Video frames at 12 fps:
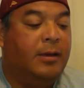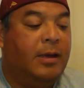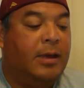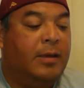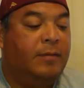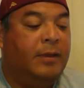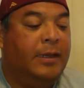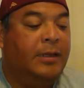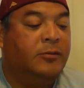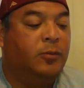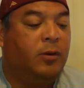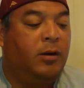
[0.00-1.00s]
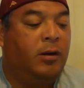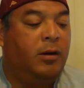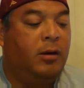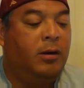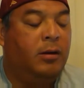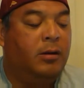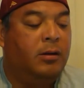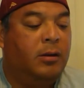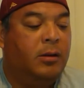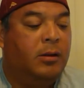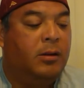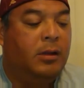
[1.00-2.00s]
And these were
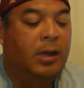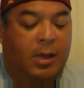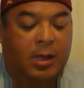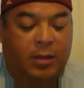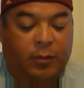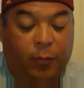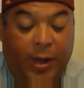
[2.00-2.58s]
the